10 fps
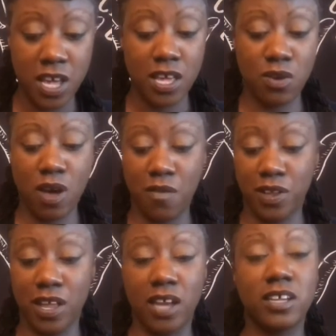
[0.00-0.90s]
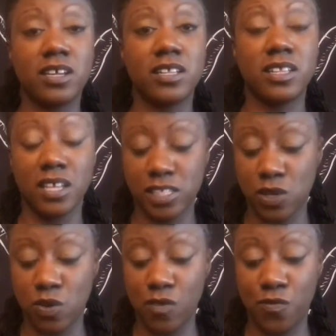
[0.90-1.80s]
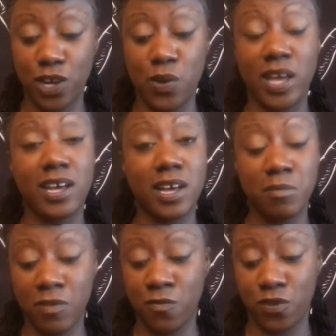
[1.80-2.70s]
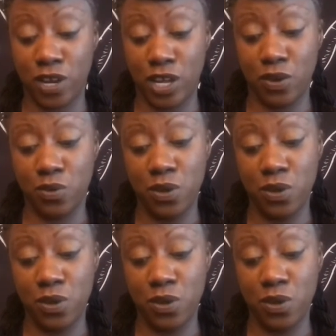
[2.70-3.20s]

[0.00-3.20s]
You have a lot of good things going for you and coming for you.